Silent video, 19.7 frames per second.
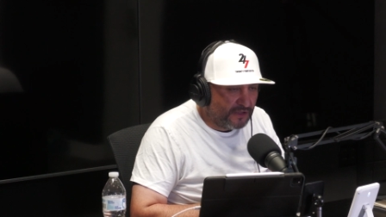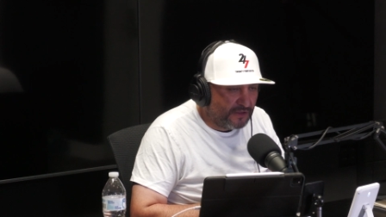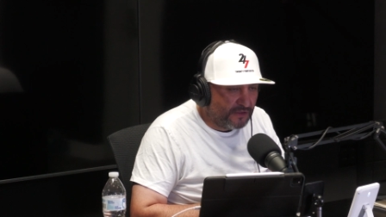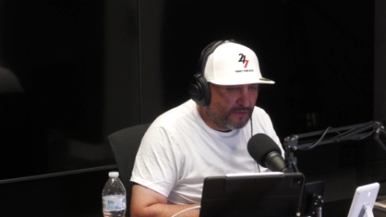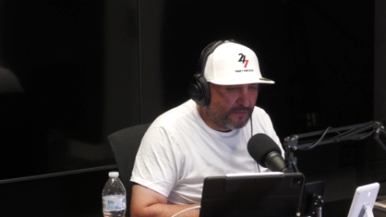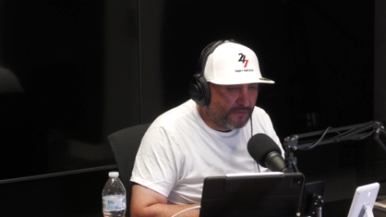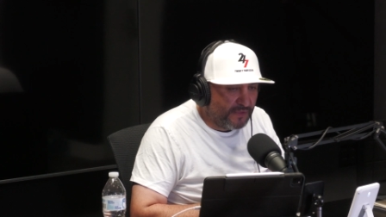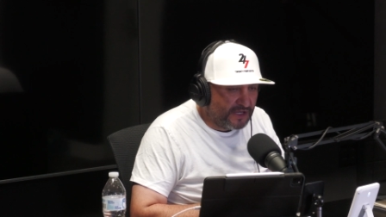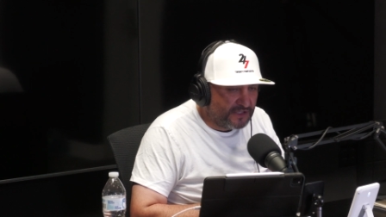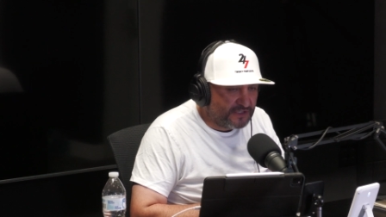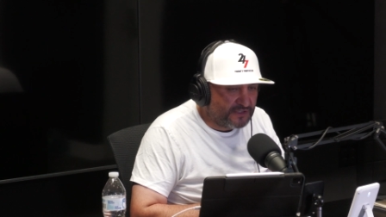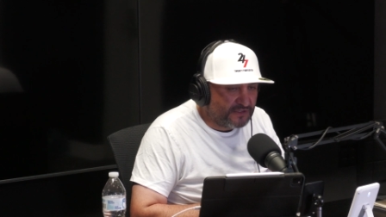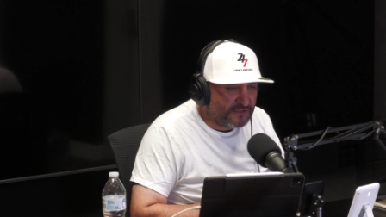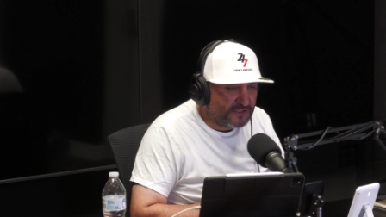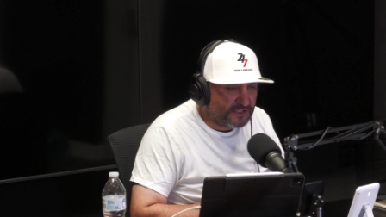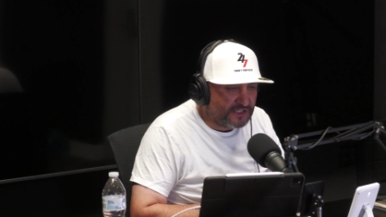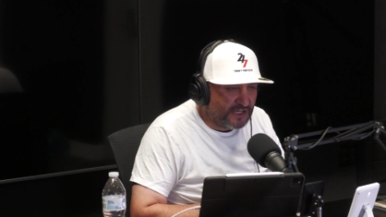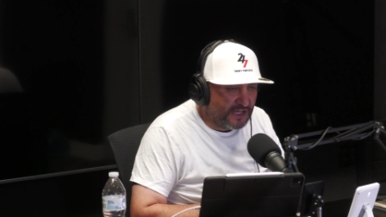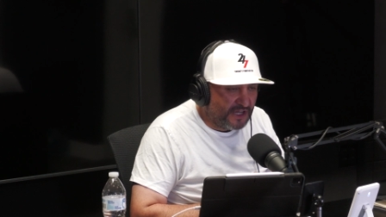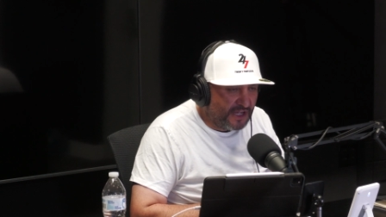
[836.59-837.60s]
to make sure
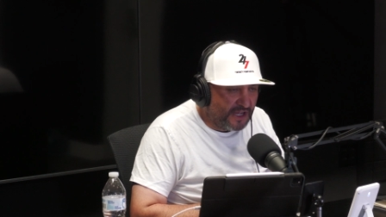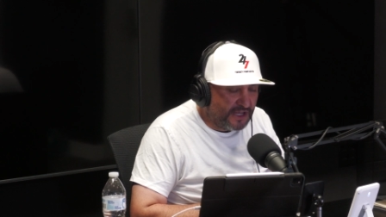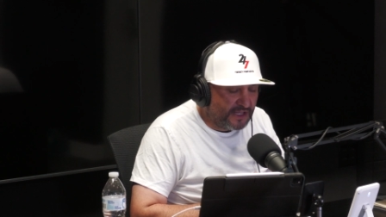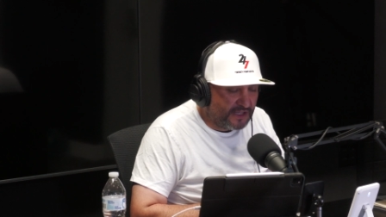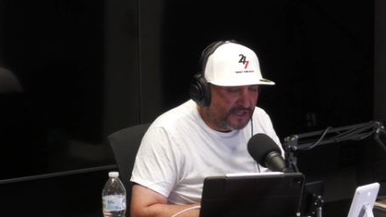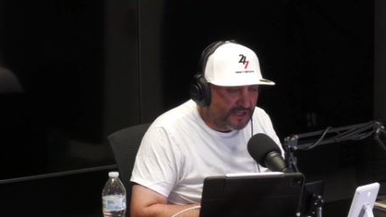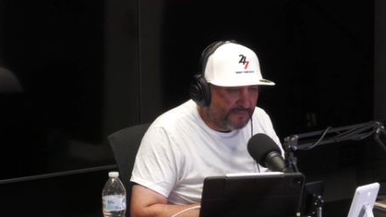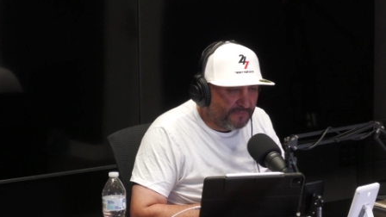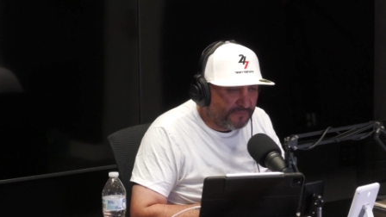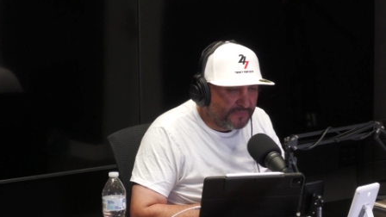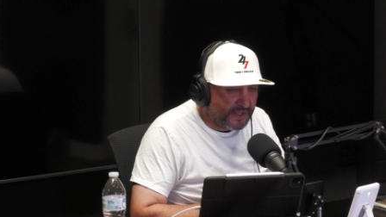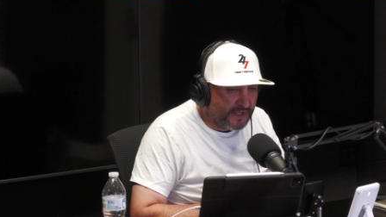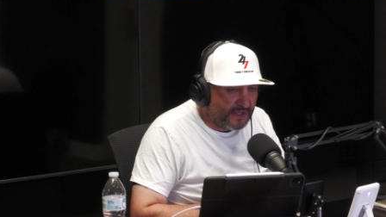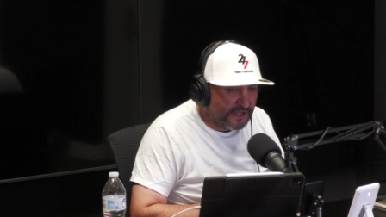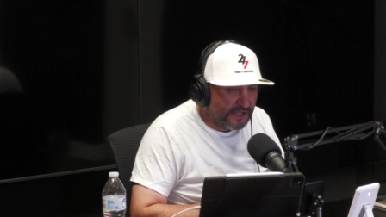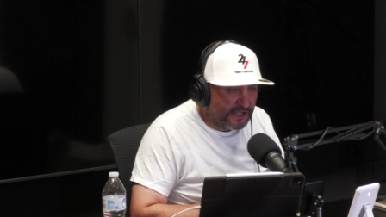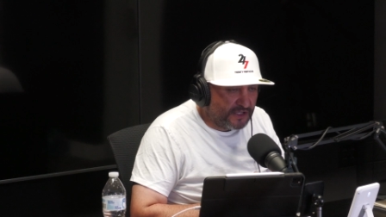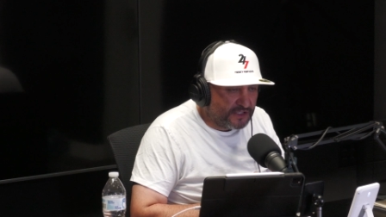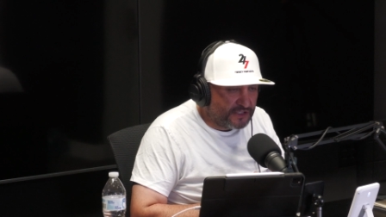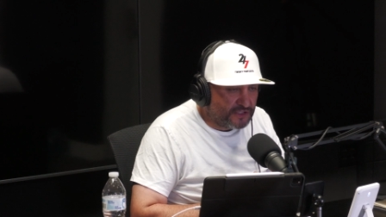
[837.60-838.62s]
she eat.
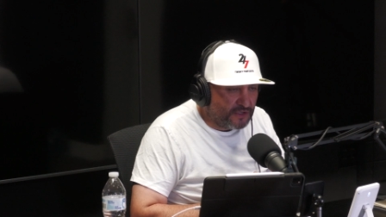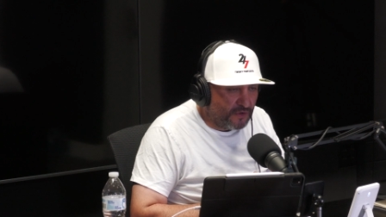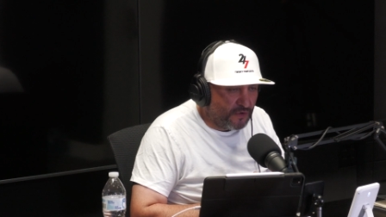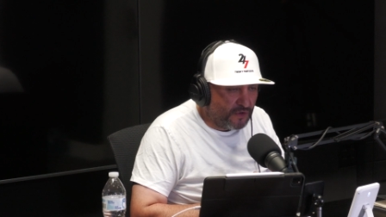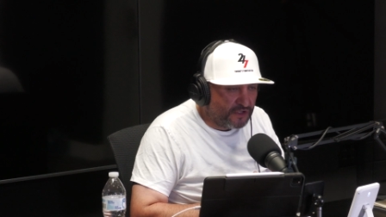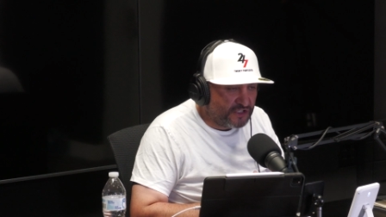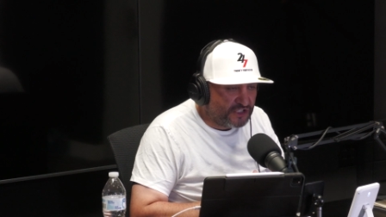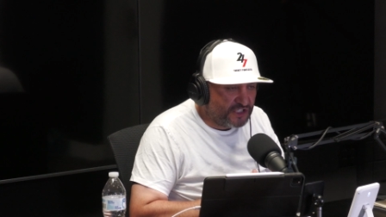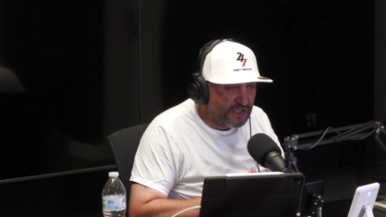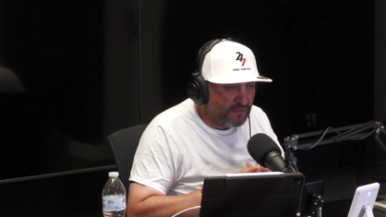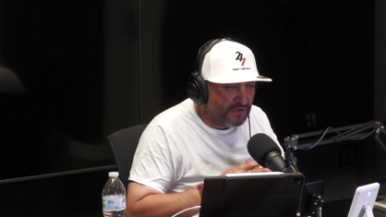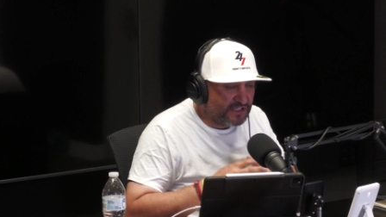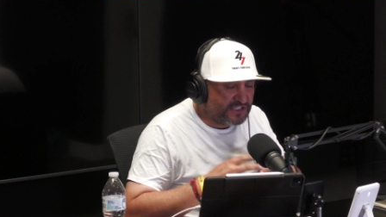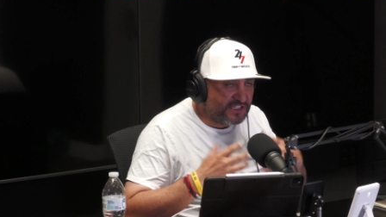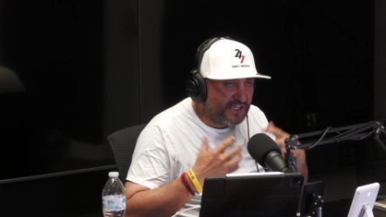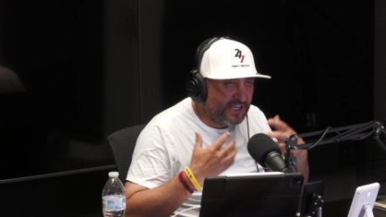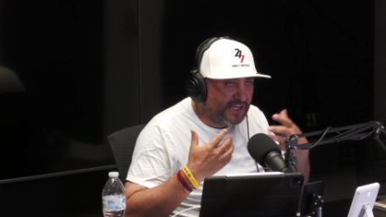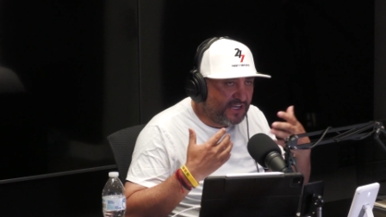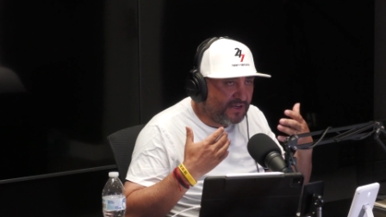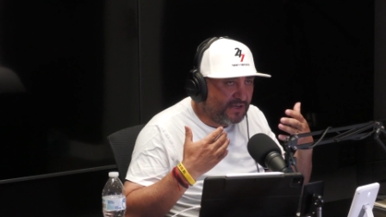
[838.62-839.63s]
So she
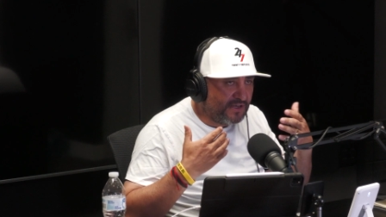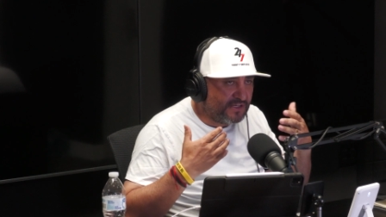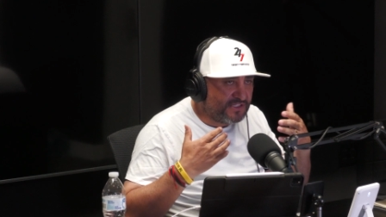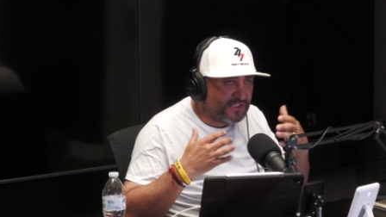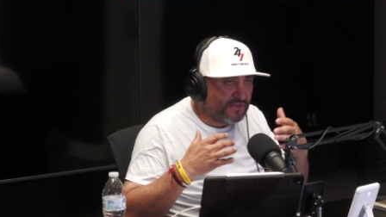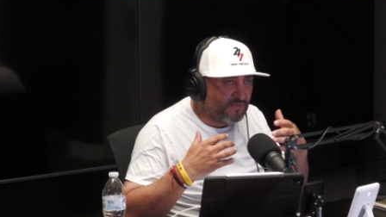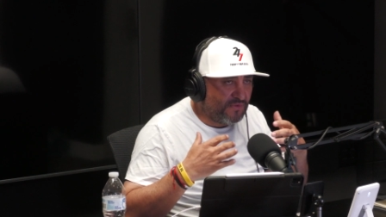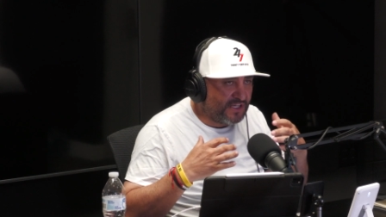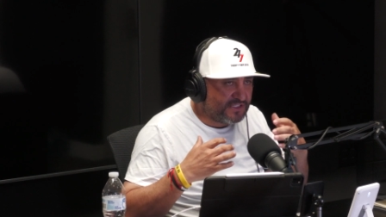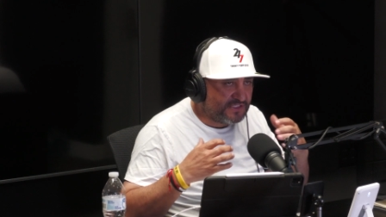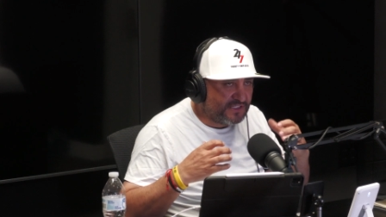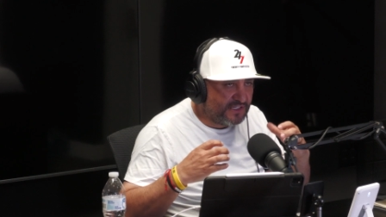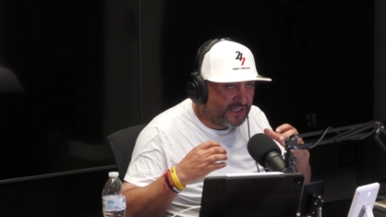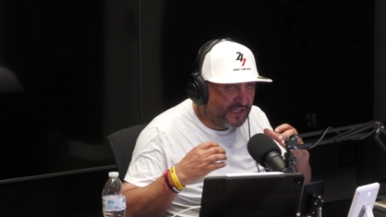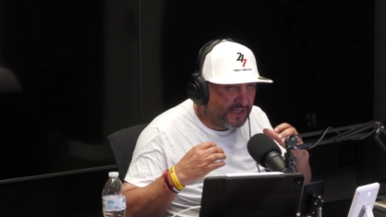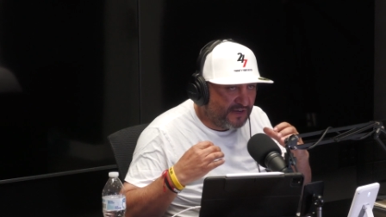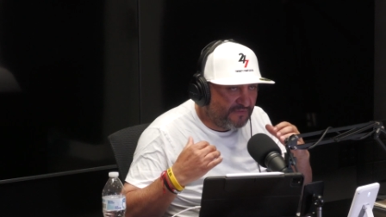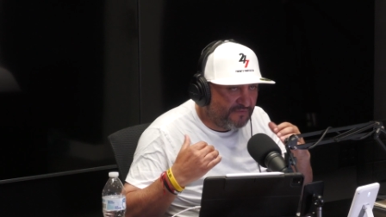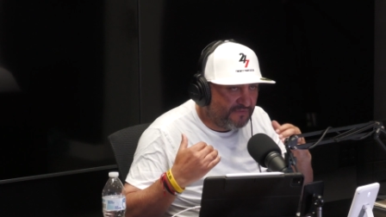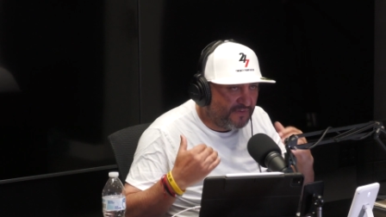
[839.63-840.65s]
wasn't
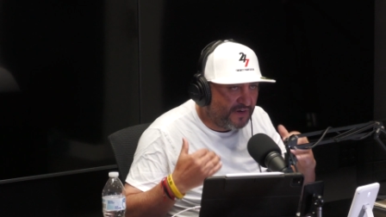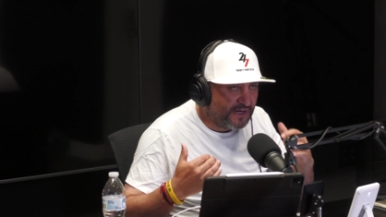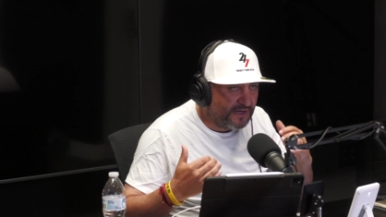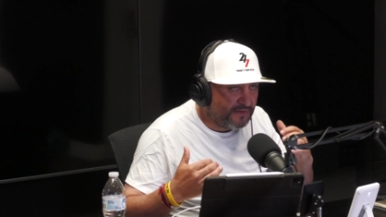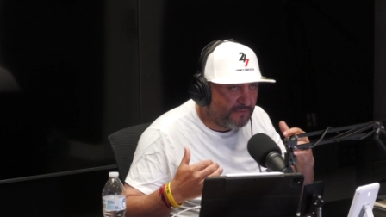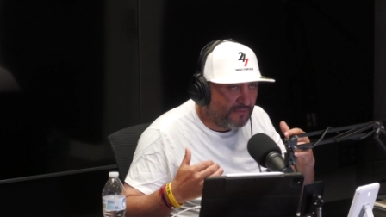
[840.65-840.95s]
eating very